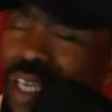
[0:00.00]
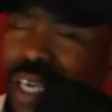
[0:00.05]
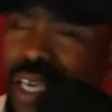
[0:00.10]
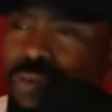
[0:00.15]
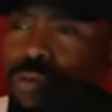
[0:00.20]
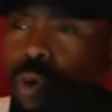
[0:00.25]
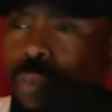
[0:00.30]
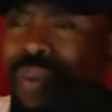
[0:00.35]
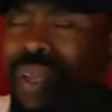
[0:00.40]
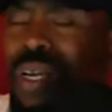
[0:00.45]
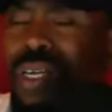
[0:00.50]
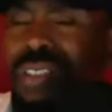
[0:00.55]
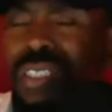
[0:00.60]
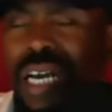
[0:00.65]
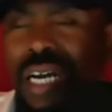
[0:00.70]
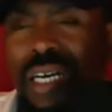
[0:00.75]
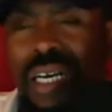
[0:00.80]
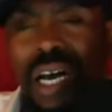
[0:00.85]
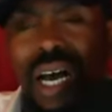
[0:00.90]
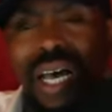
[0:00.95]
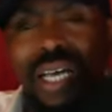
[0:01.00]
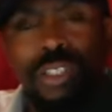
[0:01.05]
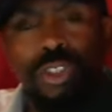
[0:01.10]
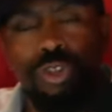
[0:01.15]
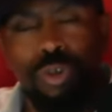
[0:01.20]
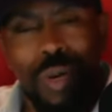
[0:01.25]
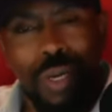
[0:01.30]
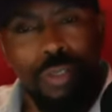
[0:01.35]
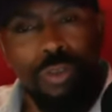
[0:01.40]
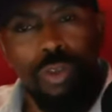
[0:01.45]
evil because they're
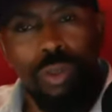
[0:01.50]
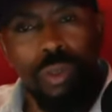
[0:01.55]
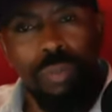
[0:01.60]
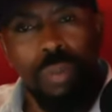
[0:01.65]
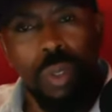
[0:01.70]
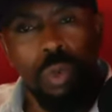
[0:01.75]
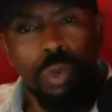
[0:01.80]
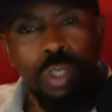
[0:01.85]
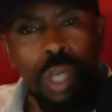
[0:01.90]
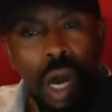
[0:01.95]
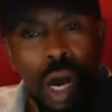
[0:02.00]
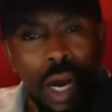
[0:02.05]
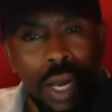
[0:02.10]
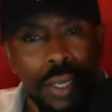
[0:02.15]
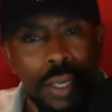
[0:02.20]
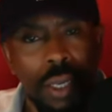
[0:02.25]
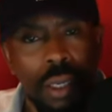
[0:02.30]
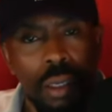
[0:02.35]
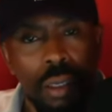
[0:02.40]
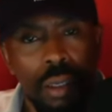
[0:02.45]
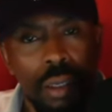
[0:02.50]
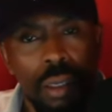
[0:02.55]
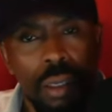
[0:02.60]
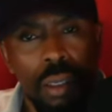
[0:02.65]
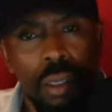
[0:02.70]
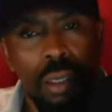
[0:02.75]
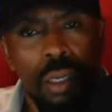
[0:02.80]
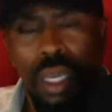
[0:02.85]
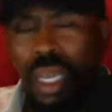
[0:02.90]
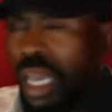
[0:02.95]
contrary to the Most High.
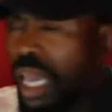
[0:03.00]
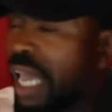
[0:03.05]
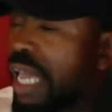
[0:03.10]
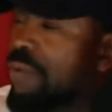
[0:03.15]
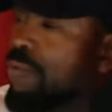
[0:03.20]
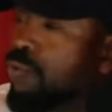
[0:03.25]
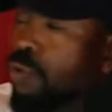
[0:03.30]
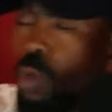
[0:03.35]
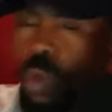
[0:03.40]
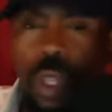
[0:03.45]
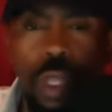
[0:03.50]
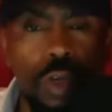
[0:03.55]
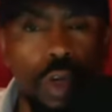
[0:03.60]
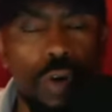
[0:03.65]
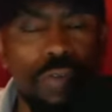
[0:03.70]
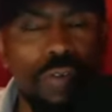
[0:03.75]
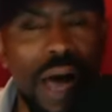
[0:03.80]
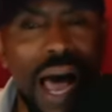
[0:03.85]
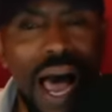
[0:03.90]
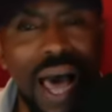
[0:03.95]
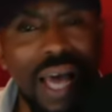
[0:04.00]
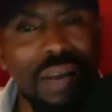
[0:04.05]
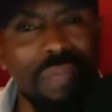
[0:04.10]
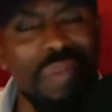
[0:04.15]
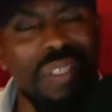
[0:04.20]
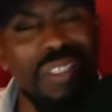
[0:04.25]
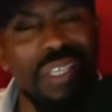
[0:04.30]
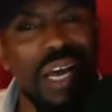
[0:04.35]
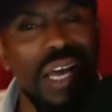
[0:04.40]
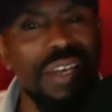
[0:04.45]
Eve ruling over Adam
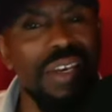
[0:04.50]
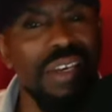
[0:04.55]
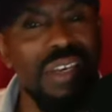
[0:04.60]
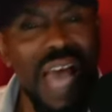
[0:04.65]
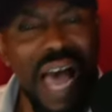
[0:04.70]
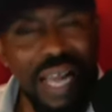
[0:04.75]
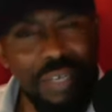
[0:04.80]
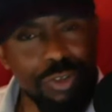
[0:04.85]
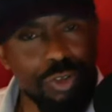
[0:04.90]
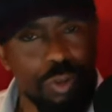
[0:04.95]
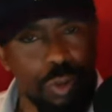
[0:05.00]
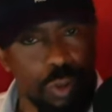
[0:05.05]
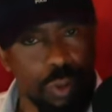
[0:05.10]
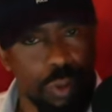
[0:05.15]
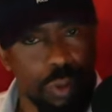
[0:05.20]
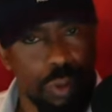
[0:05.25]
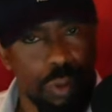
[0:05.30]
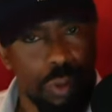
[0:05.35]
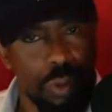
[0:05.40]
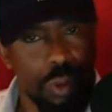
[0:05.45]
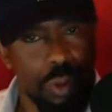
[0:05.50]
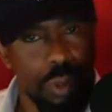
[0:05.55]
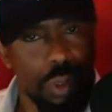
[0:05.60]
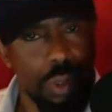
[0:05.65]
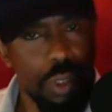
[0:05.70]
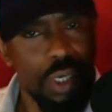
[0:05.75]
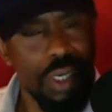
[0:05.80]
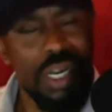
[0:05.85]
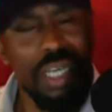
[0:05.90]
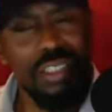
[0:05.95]
is unnatural
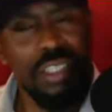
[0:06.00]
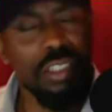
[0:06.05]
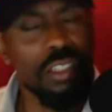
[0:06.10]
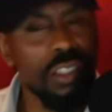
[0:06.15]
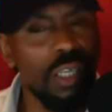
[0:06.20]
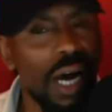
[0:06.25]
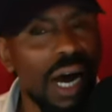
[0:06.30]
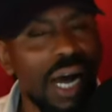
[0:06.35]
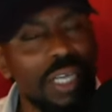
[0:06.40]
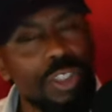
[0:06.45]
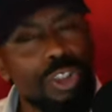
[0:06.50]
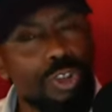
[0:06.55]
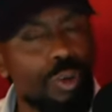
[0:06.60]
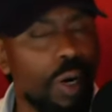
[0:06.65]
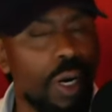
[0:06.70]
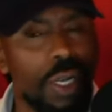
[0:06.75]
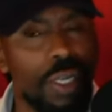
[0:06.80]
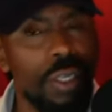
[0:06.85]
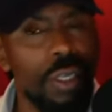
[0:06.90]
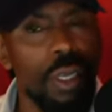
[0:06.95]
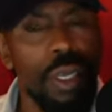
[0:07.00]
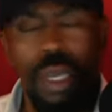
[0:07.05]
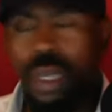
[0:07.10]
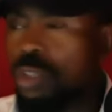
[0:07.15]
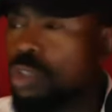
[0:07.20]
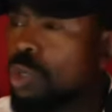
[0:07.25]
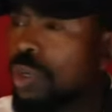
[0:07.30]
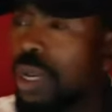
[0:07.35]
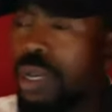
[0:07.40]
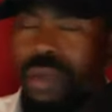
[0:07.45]
because it's contrary
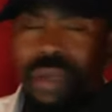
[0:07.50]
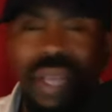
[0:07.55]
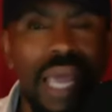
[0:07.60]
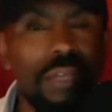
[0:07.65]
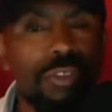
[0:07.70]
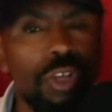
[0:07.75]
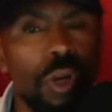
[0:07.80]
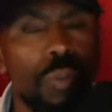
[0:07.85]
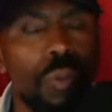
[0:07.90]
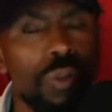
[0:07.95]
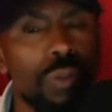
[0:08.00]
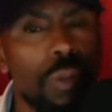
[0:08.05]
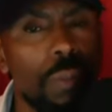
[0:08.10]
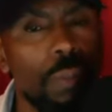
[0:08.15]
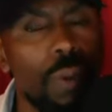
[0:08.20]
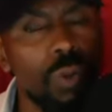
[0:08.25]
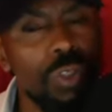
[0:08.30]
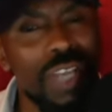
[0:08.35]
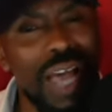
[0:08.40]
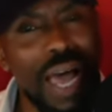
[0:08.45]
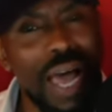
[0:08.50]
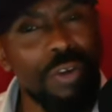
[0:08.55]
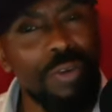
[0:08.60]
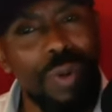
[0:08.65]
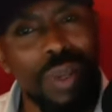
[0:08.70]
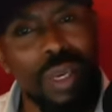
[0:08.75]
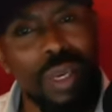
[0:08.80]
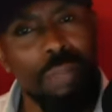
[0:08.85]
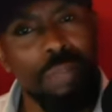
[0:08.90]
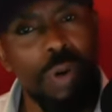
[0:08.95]
to the nature and what the Most High
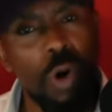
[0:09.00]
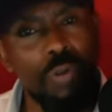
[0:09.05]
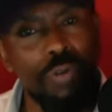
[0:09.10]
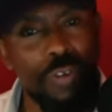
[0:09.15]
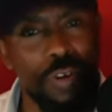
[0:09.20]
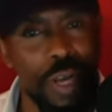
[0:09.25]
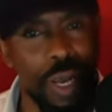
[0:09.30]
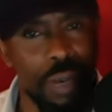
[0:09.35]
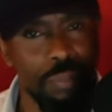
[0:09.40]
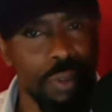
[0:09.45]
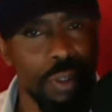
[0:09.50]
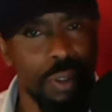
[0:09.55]
created both of them.